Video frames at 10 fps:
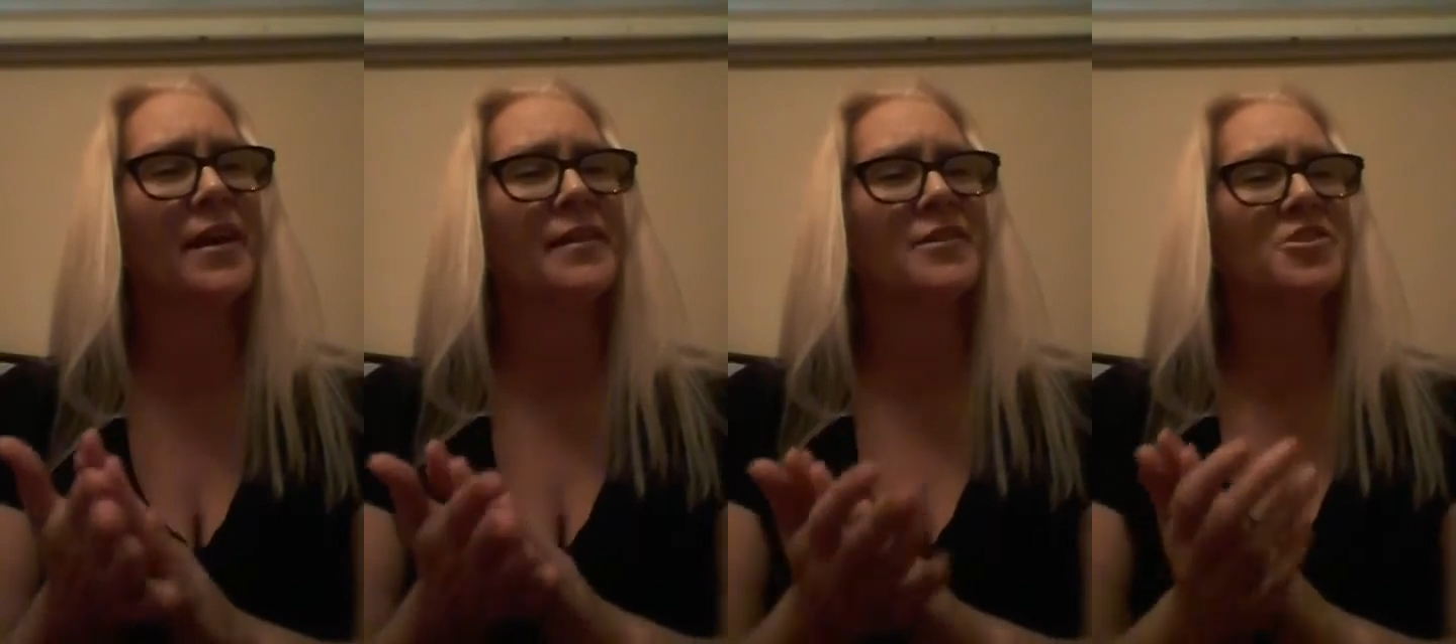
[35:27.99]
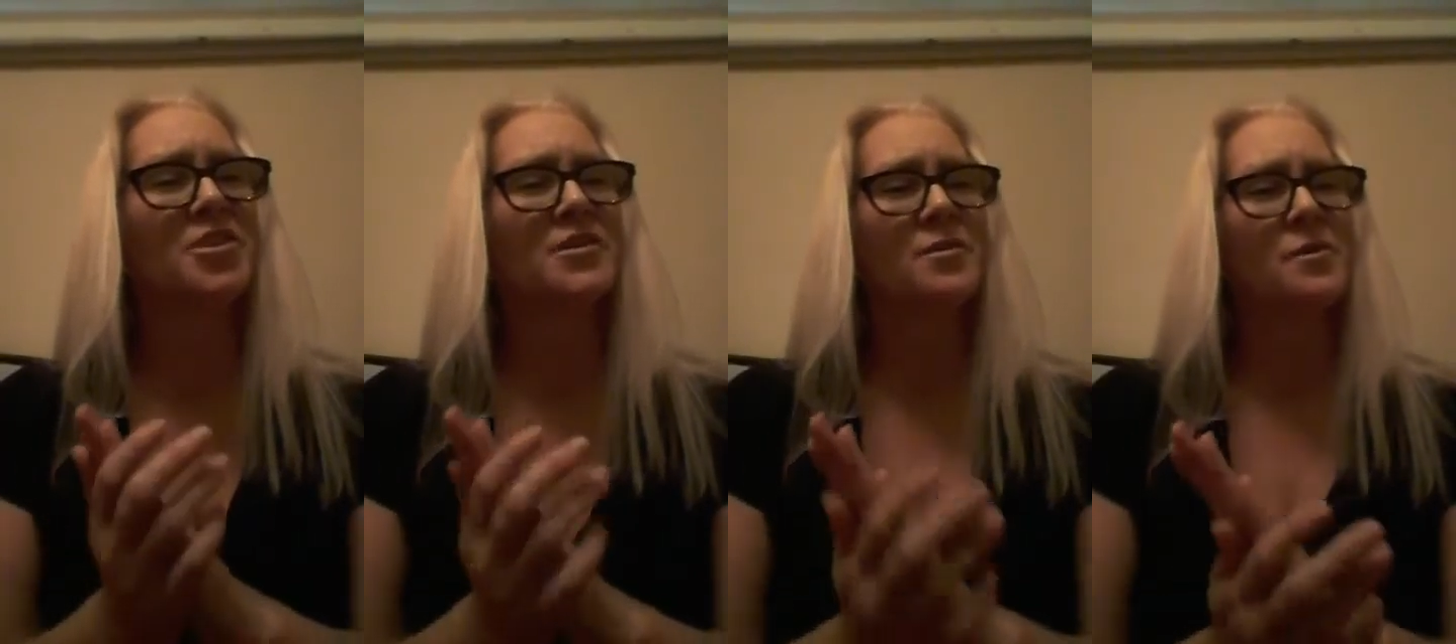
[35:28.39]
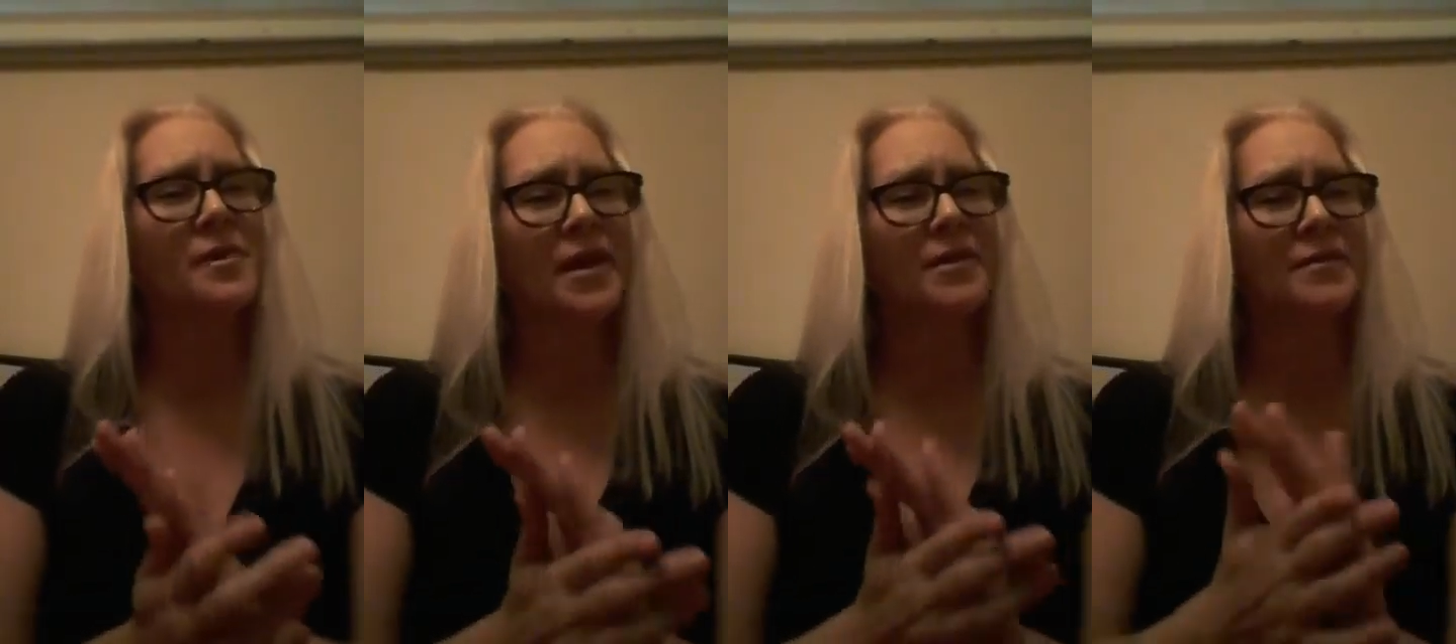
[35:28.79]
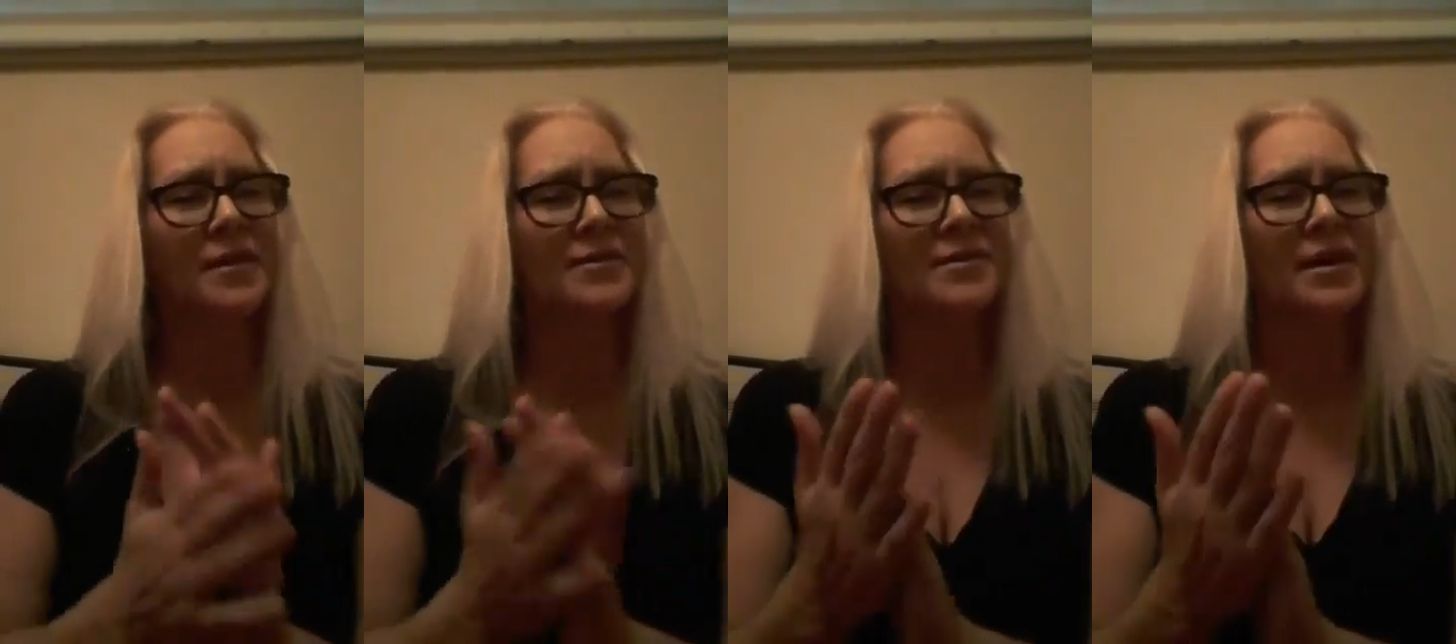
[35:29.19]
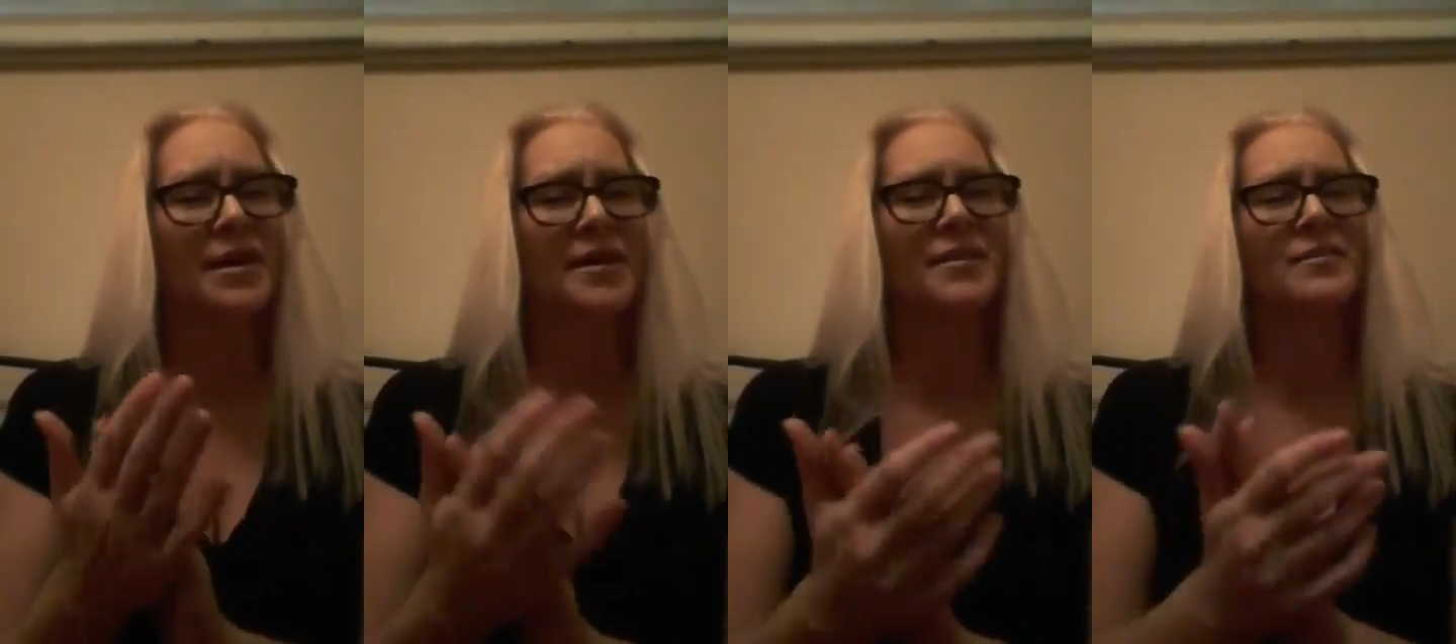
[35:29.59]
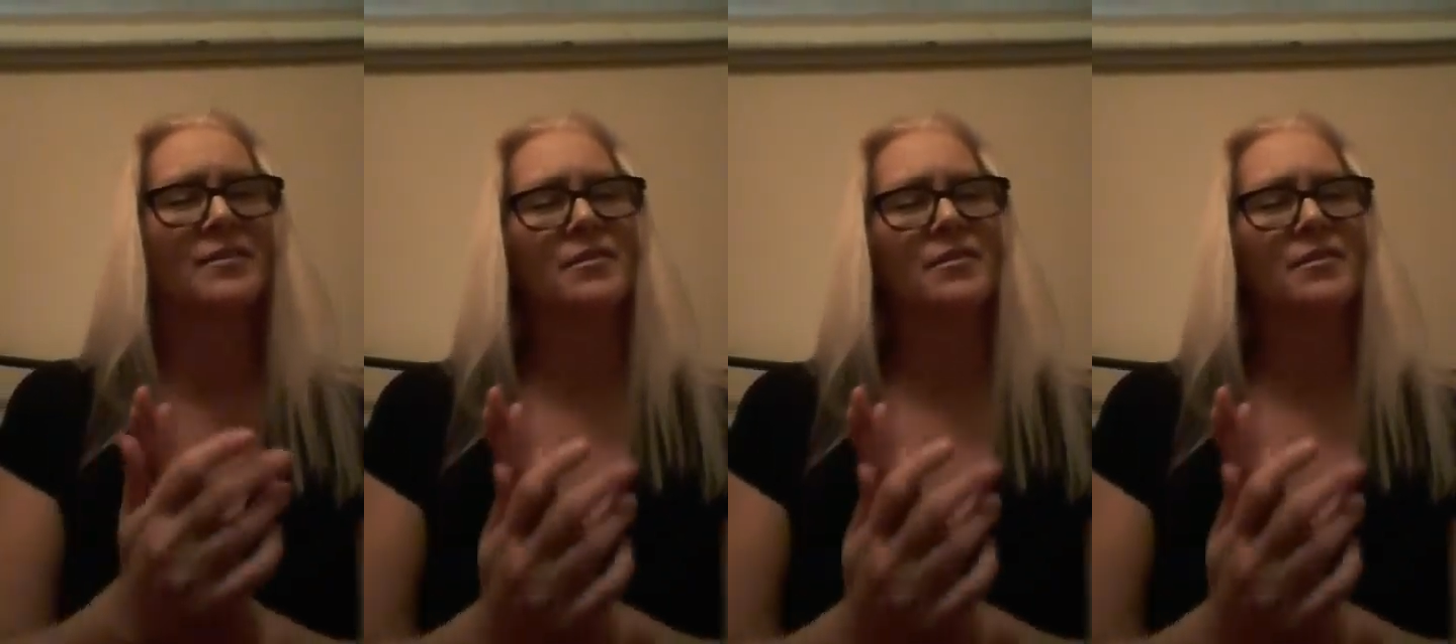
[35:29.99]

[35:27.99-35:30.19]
and that she's okay on that side.